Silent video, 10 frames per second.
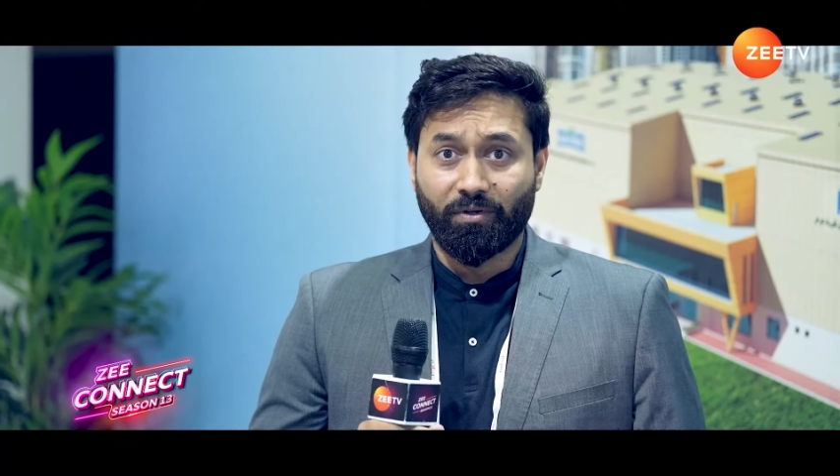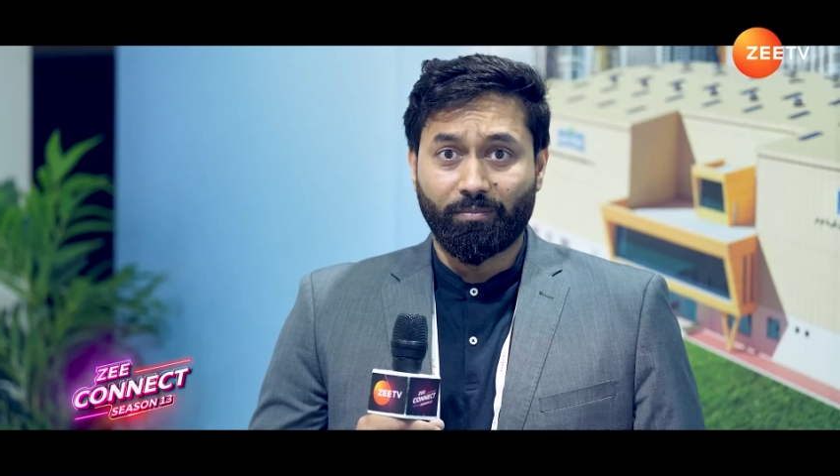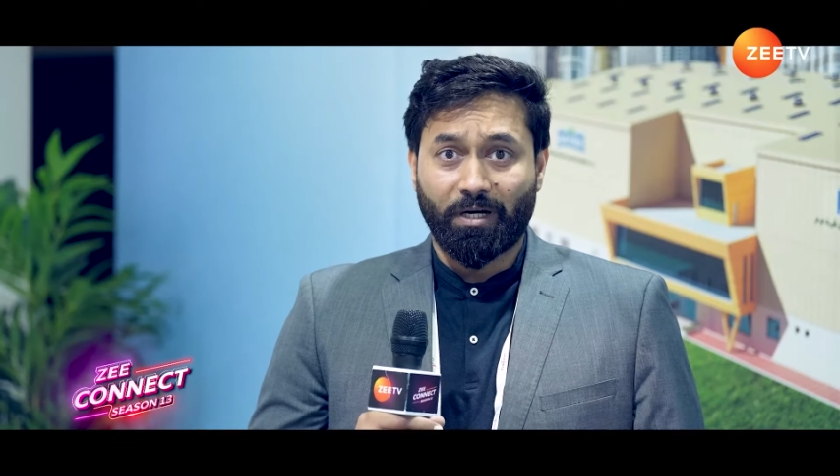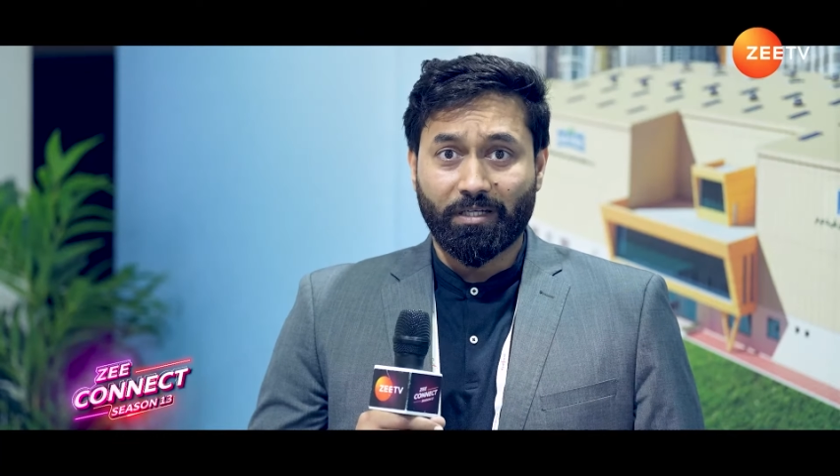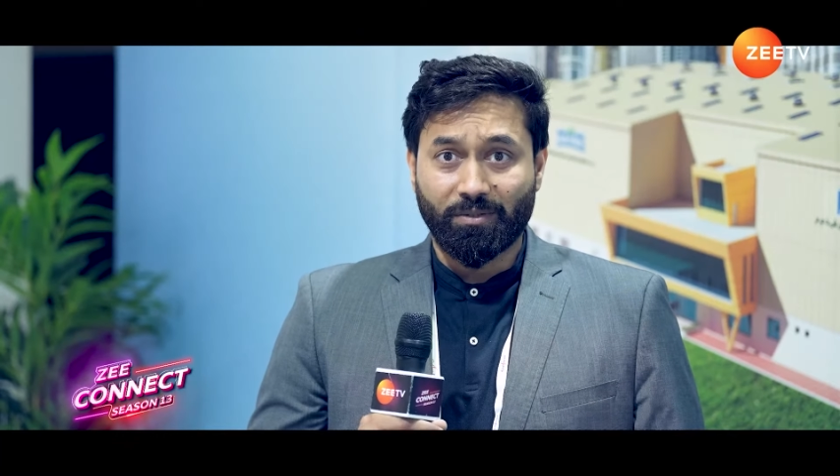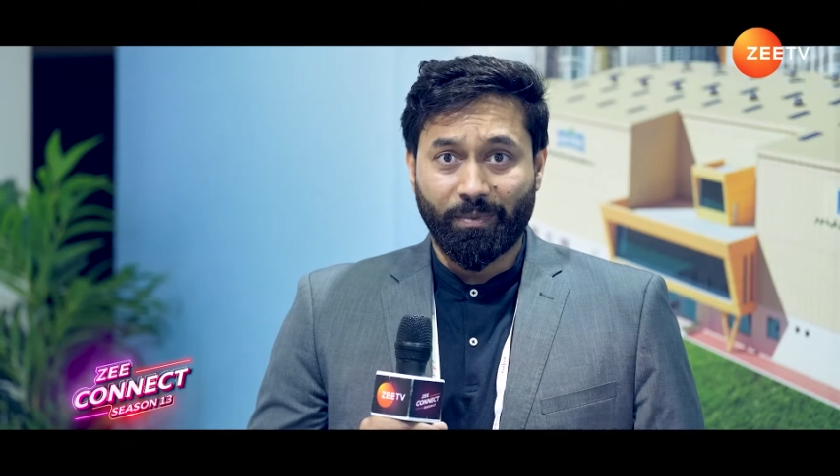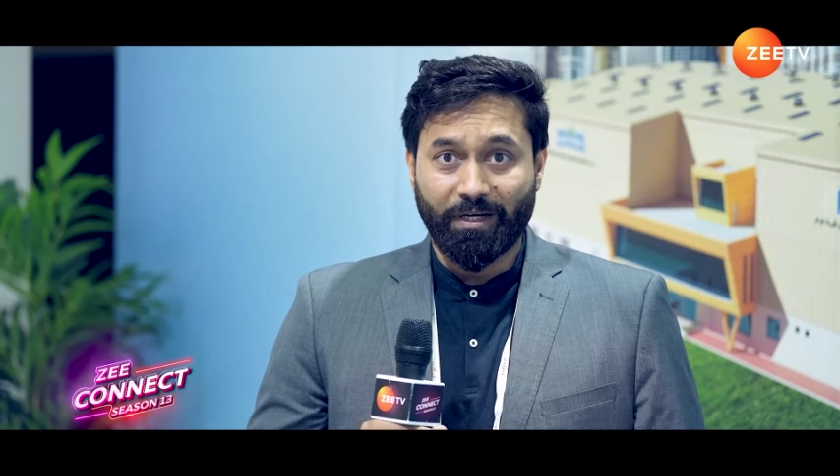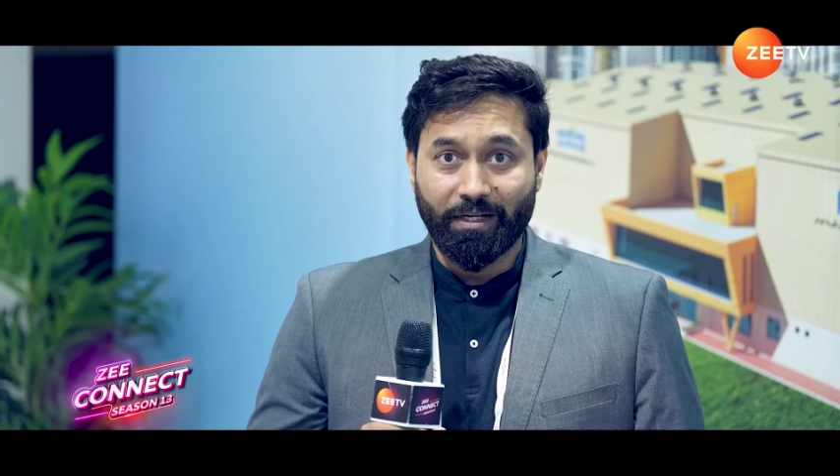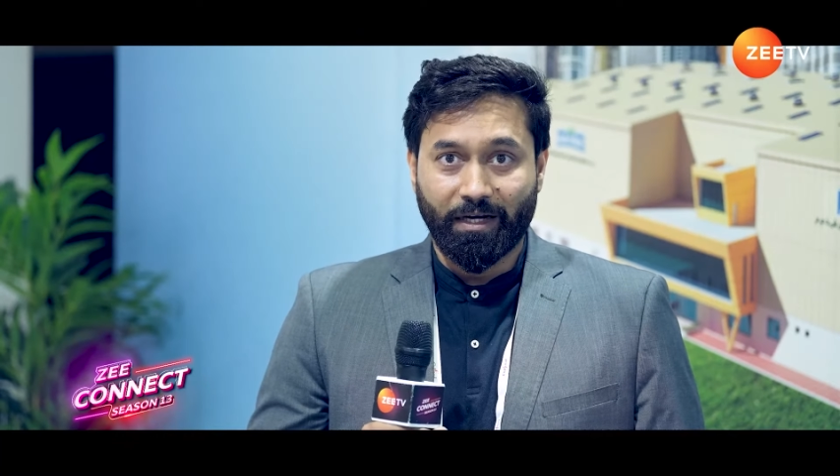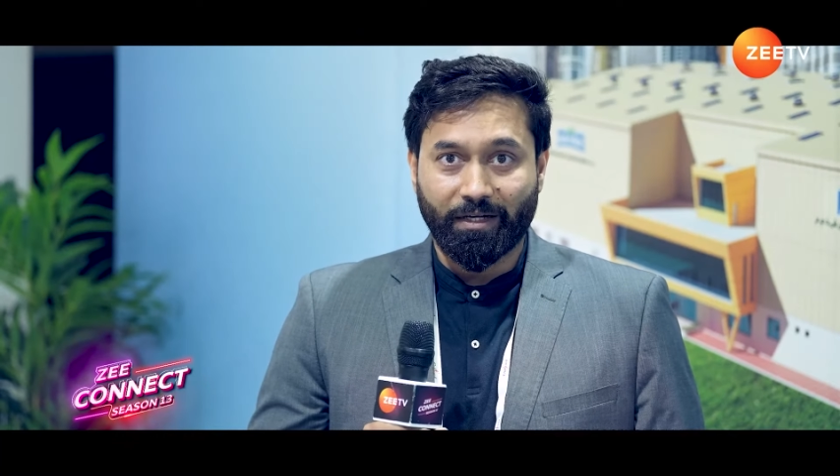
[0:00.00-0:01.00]
we
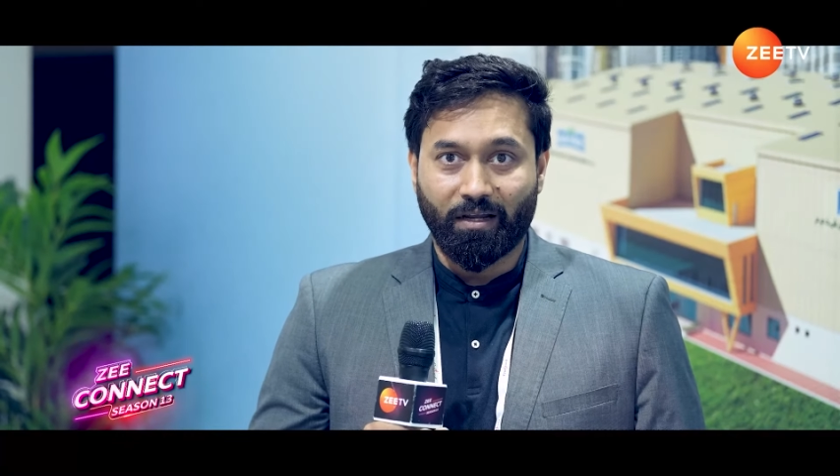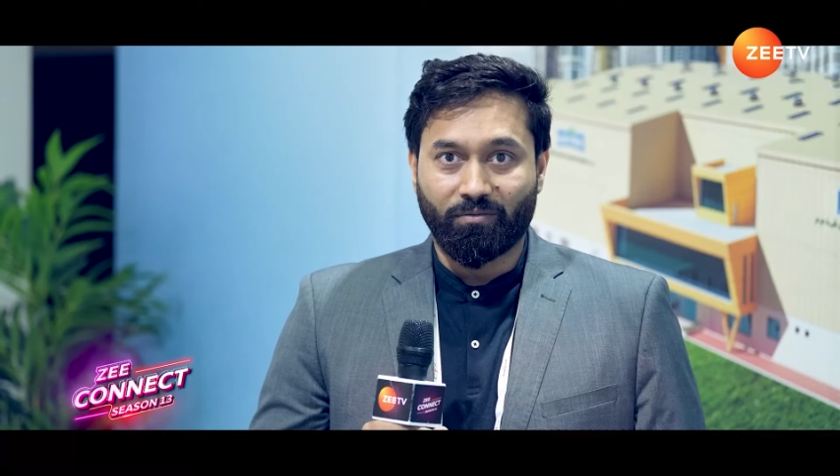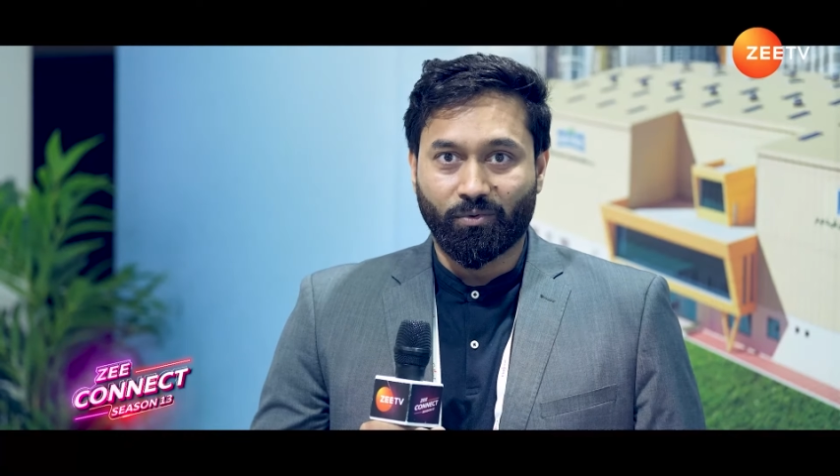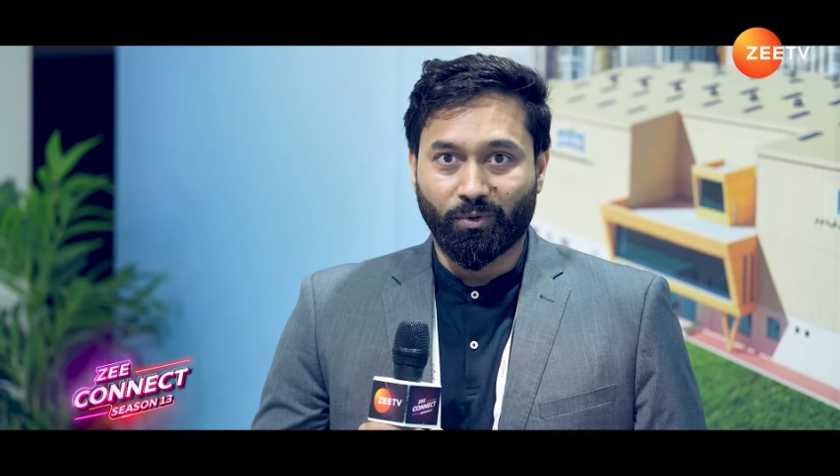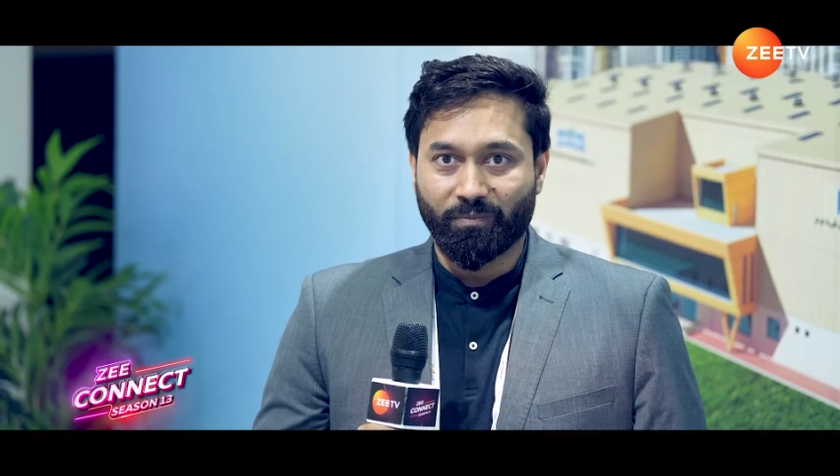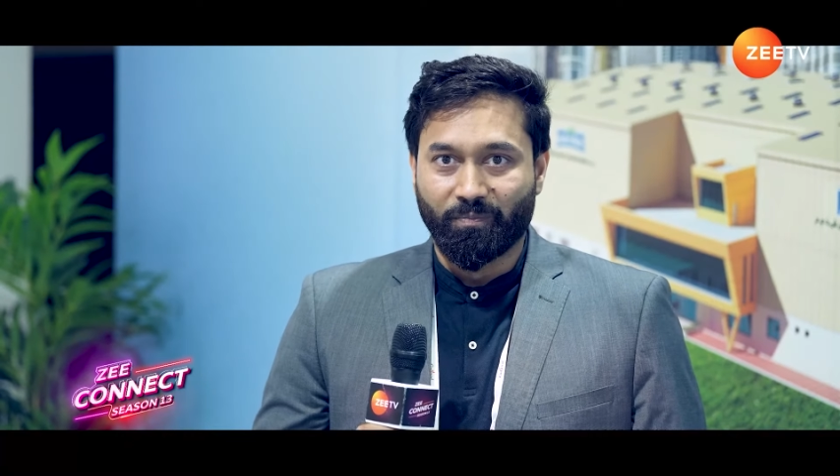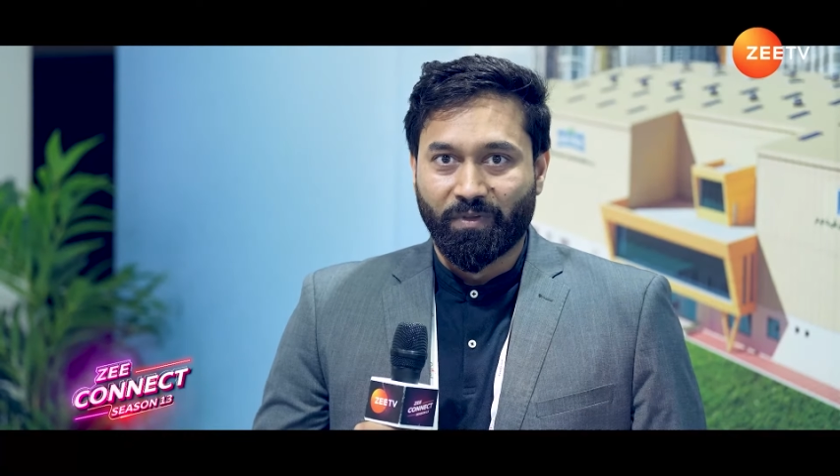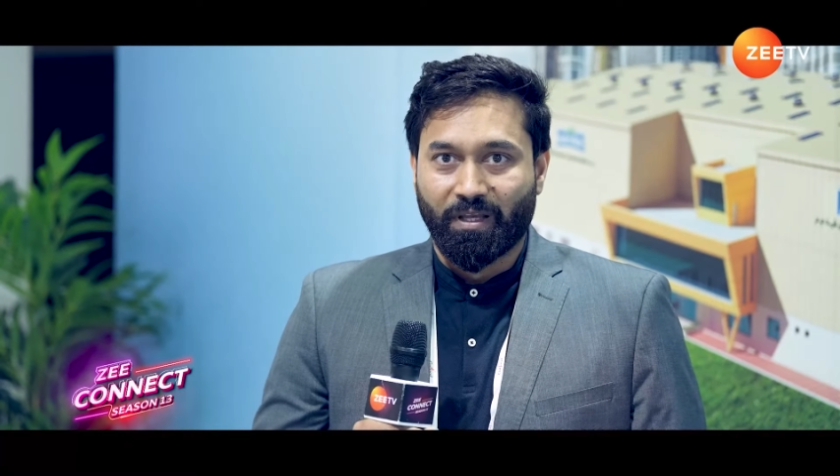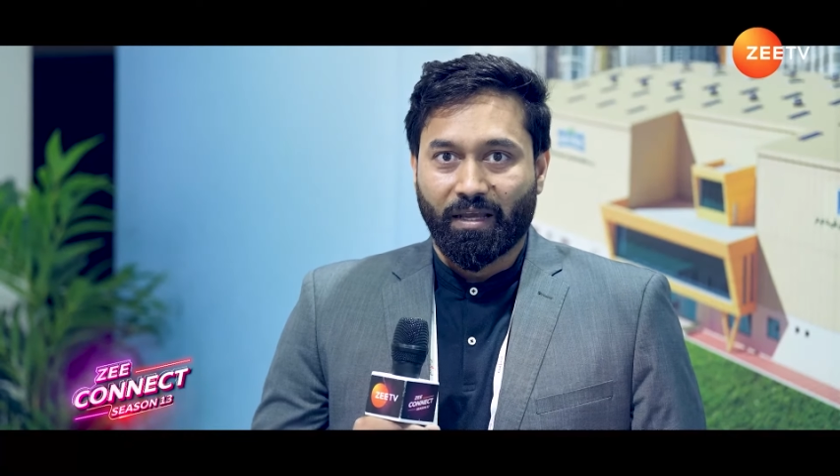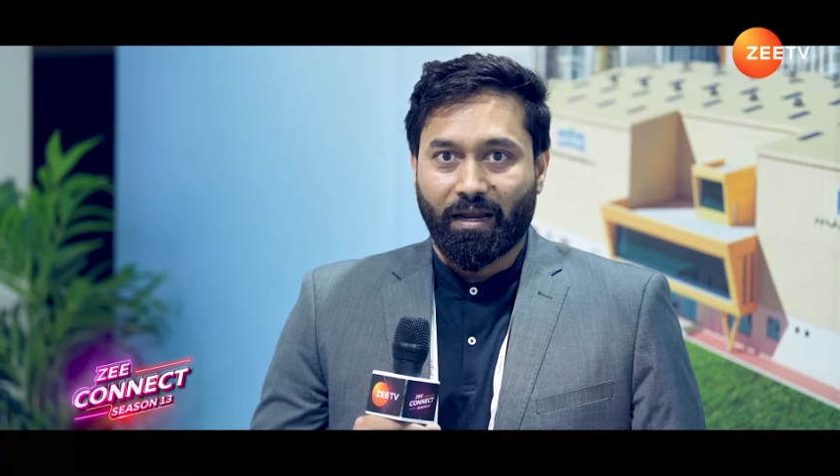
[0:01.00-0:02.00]
participating at Gulfood.
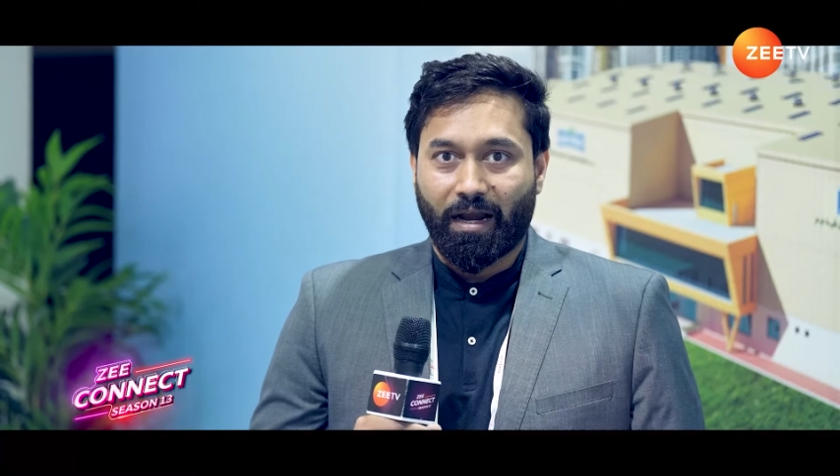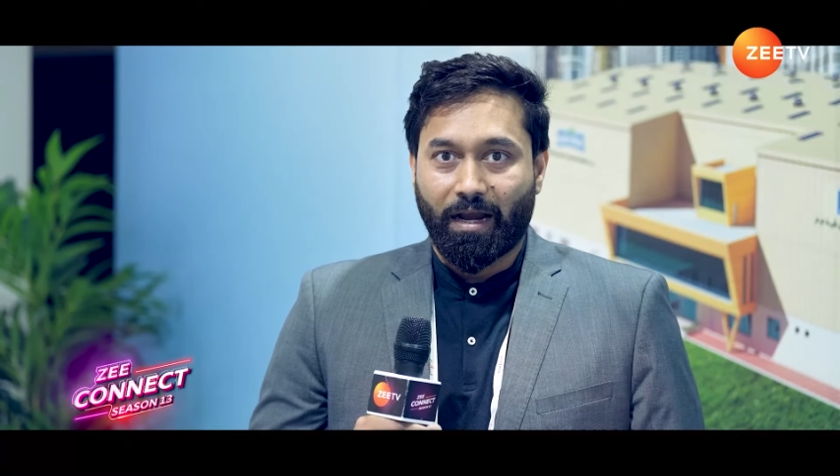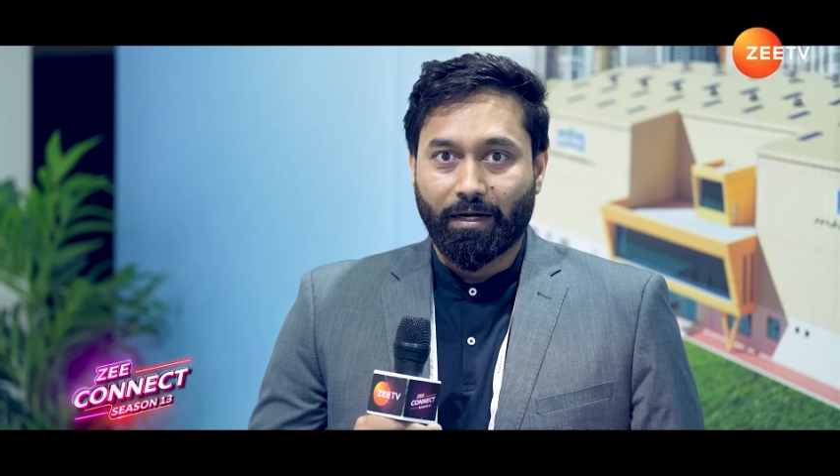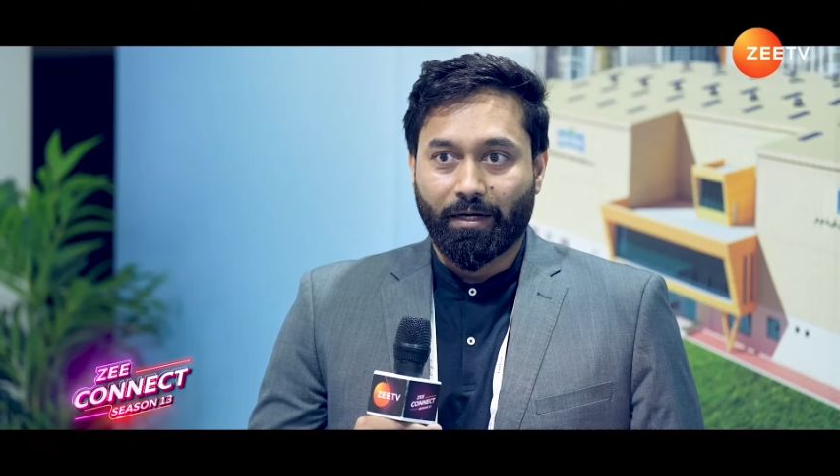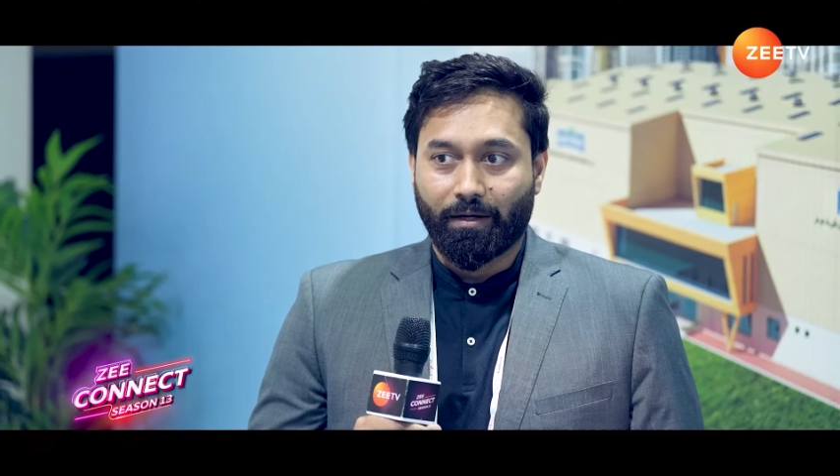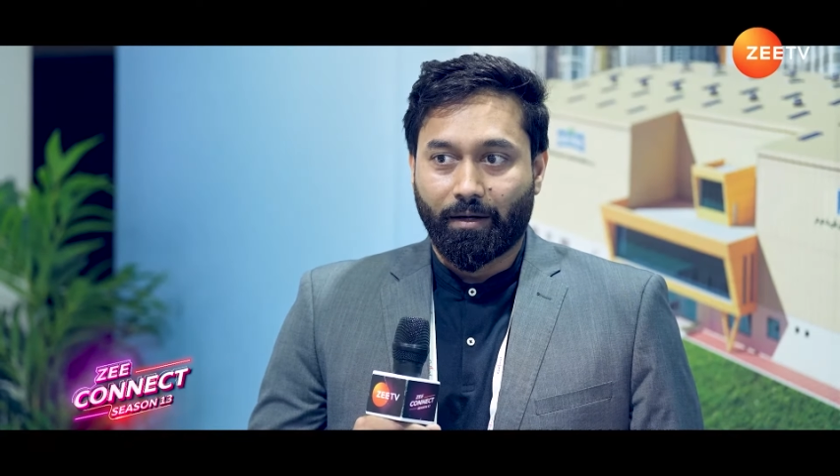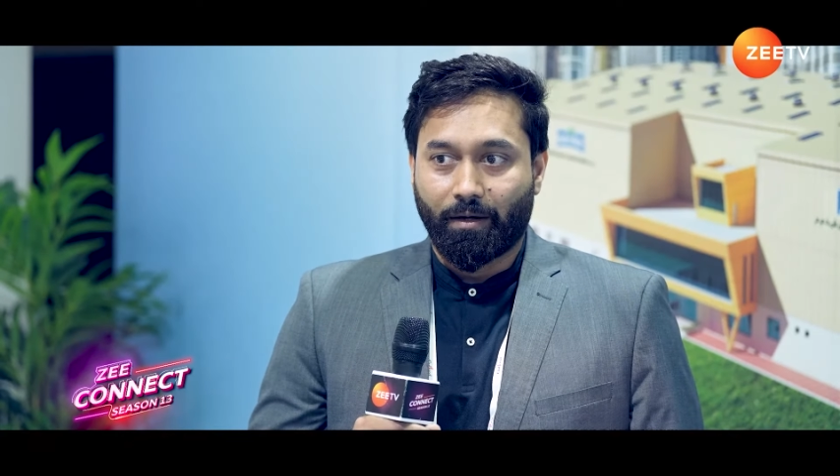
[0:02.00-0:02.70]
And